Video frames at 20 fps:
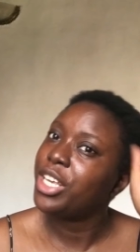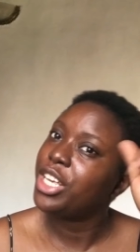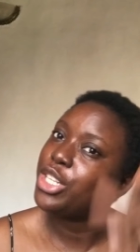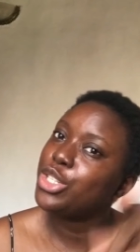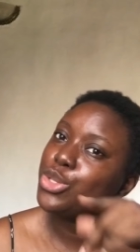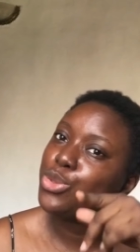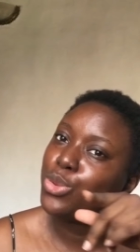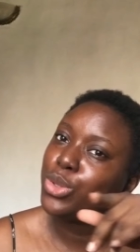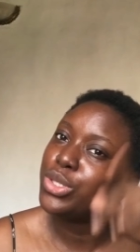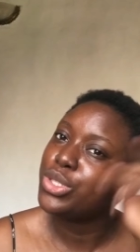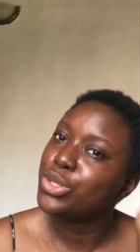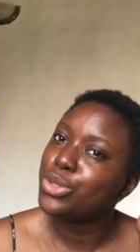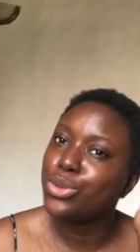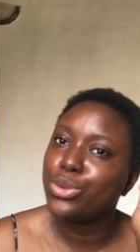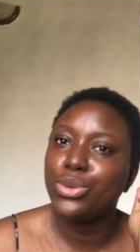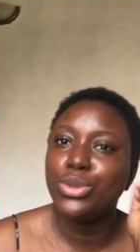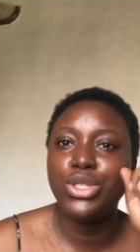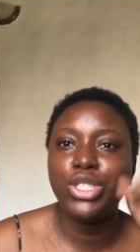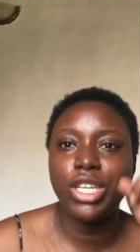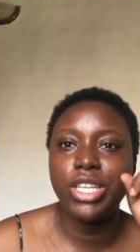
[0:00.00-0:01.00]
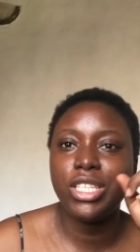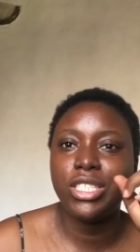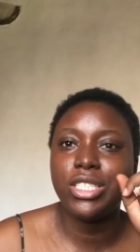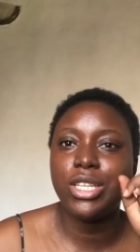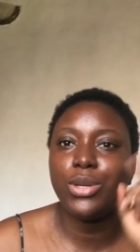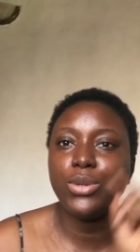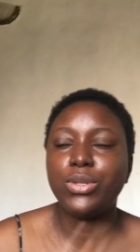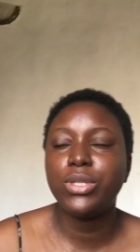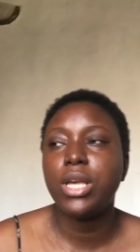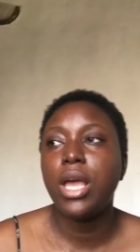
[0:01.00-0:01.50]
case you want to check it
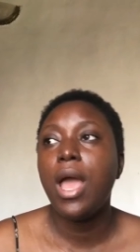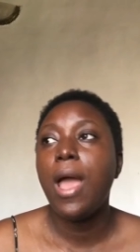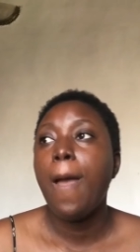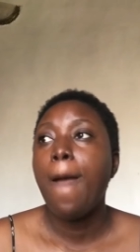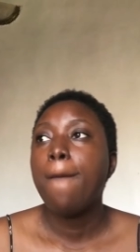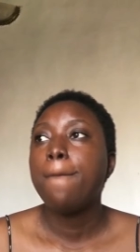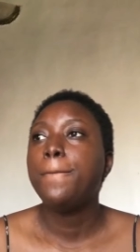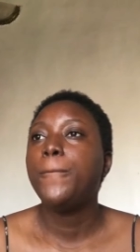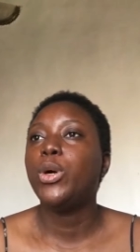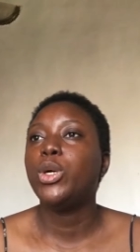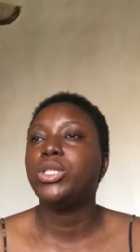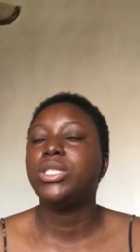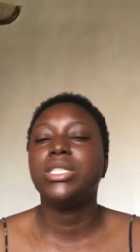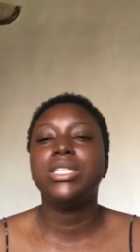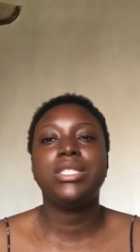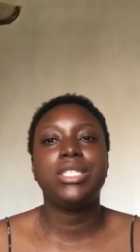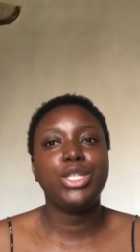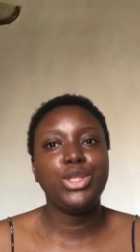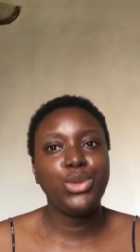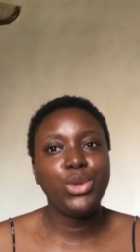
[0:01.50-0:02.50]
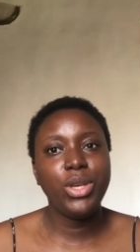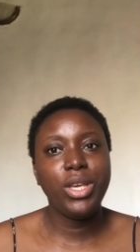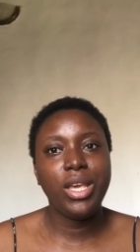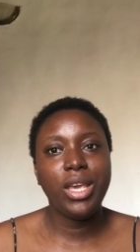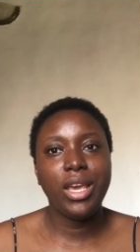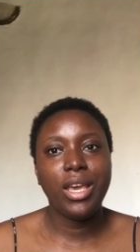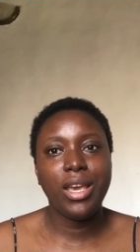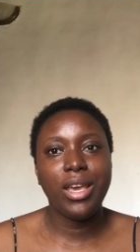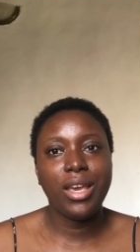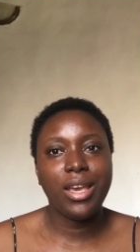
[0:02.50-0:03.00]
out but it's a new
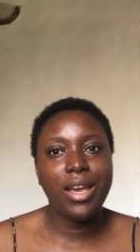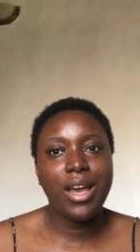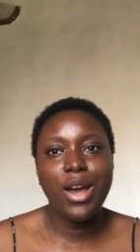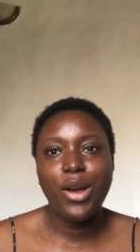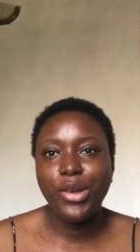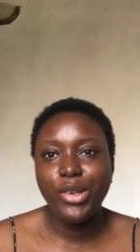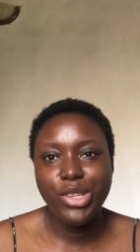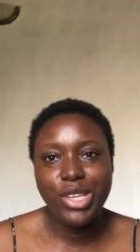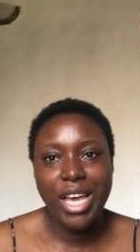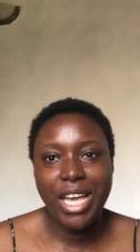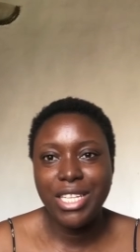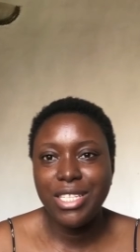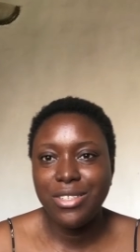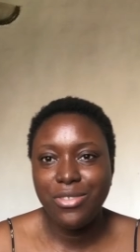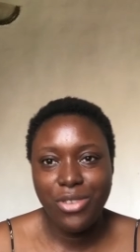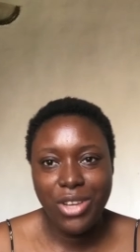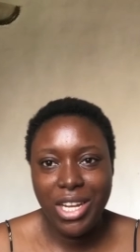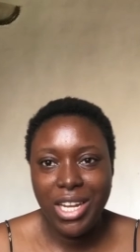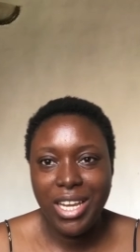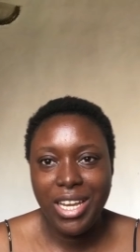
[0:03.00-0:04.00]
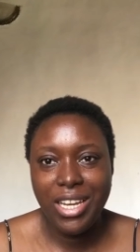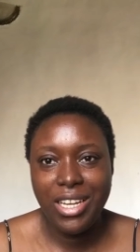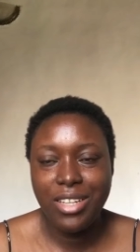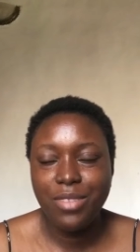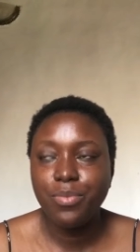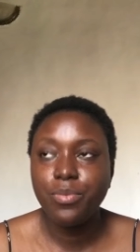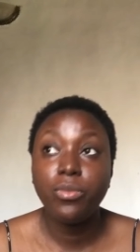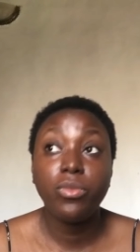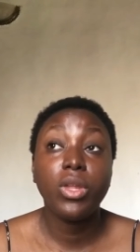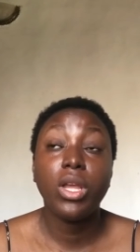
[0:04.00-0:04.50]
year how you guys feeling
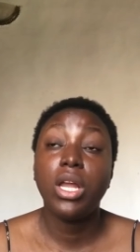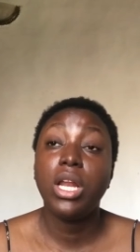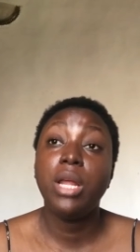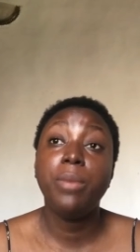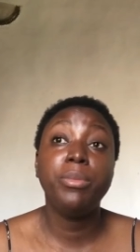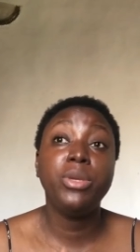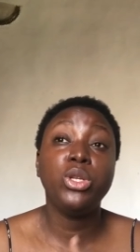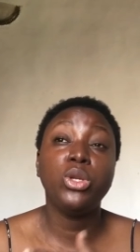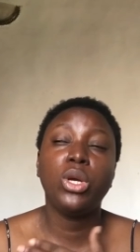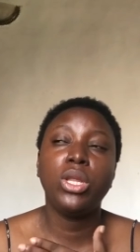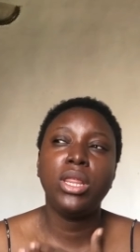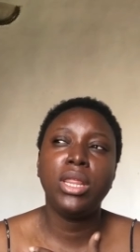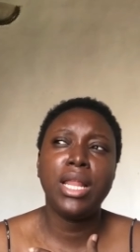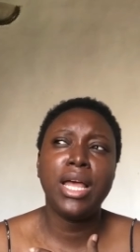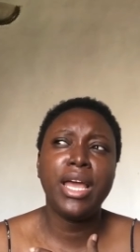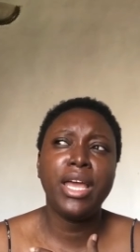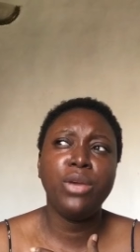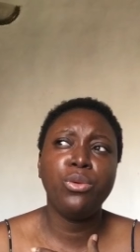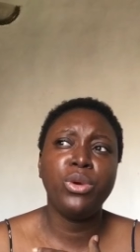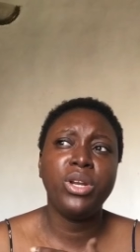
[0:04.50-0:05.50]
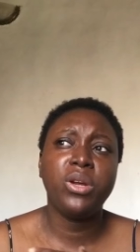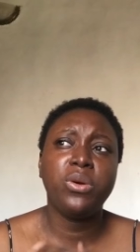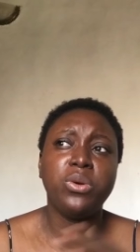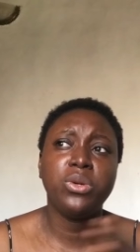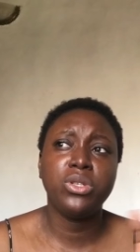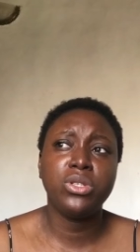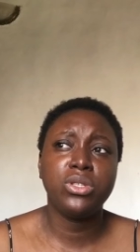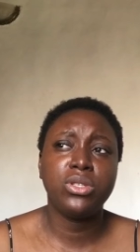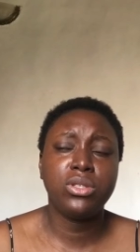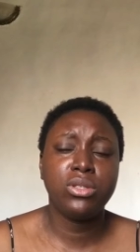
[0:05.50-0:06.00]
let me not lie when I
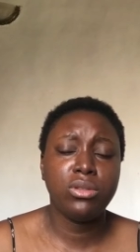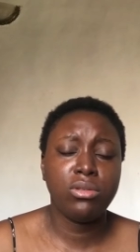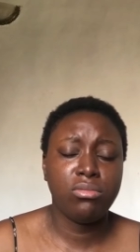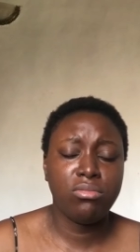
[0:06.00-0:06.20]
was